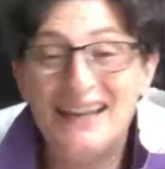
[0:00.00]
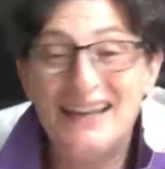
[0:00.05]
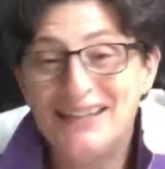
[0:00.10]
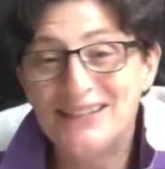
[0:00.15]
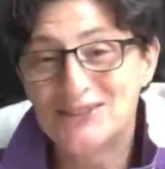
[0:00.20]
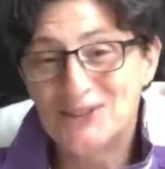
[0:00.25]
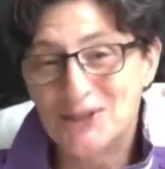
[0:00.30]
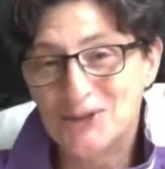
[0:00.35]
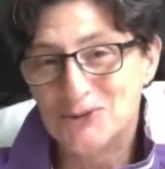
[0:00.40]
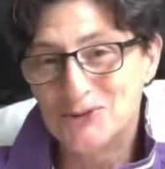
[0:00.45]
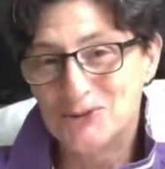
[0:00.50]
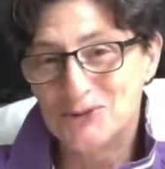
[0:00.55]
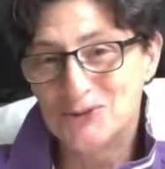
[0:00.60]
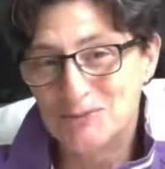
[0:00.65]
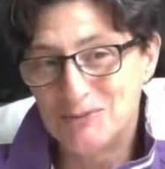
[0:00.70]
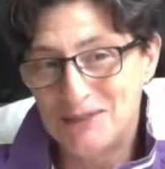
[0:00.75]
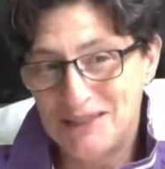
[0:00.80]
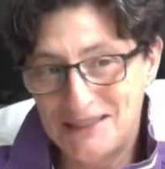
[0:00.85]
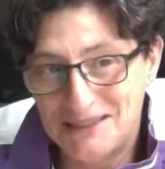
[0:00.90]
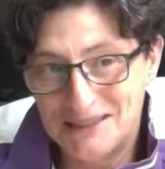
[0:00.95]
he chose
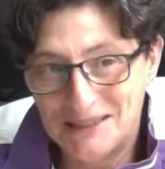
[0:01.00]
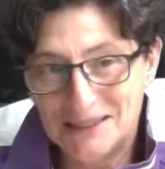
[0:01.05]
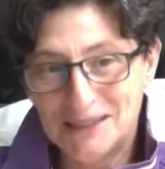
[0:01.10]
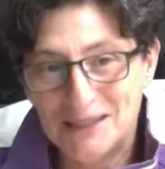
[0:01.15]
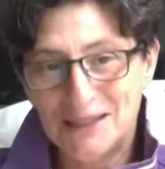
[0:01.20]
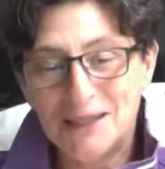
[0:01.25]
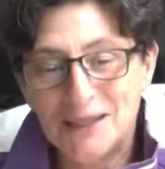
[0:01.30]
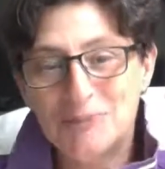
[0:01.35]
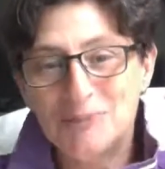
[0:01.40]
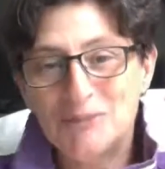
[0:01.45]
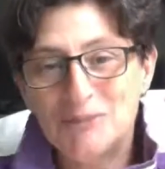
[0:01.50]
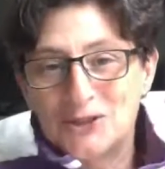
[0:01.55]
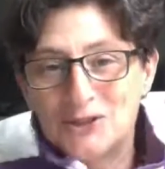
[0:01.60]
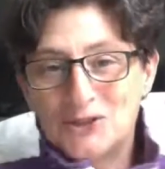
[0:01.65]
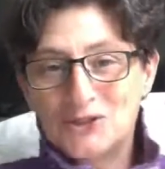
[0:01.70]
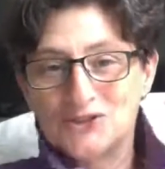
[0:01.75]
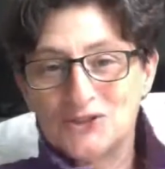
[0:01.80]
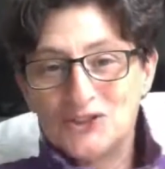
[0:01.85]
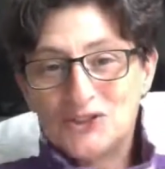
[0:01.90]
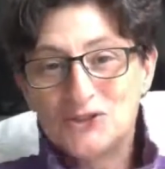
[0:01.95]
me.
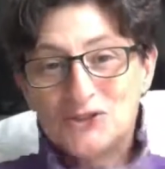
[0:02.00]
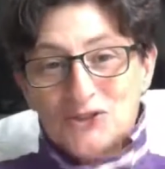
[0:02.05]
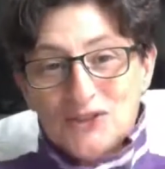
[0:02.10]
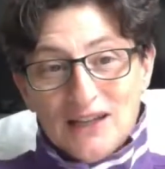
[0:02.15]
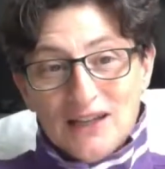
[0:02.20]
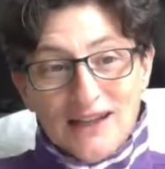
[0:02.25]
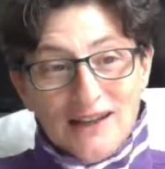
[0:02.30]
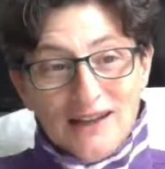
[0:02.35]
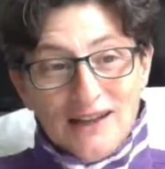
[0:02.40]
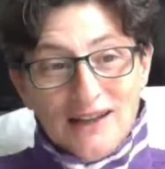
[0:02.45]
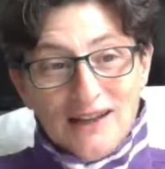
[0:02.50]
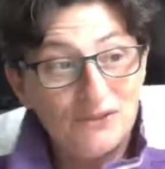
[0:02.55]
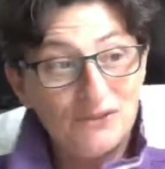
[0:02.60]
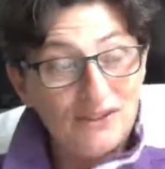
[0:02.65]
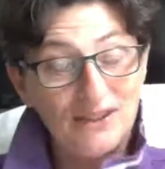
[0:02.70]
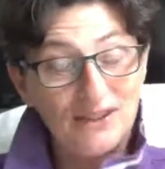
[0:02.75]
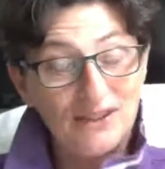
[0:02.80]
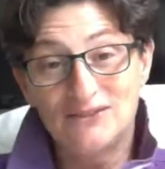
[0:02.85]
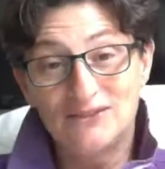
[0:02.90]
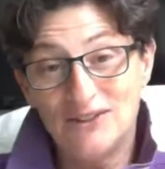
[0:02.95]
Because he could have
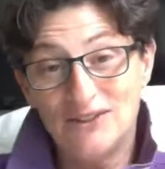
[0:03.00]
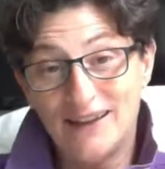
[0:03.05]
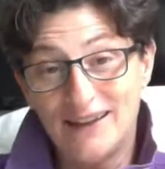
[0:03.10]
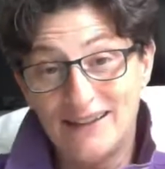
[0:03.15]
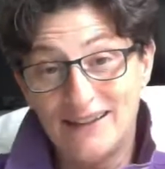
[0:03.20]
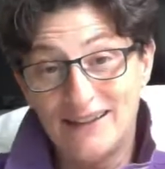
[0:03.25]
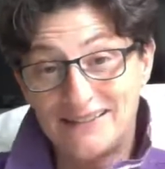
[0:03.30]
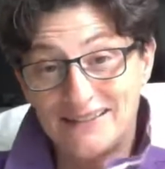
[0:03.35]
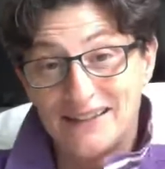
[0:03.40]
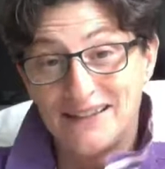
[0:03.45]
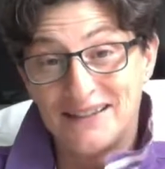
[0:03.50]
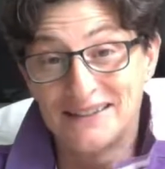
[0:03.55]
said, right,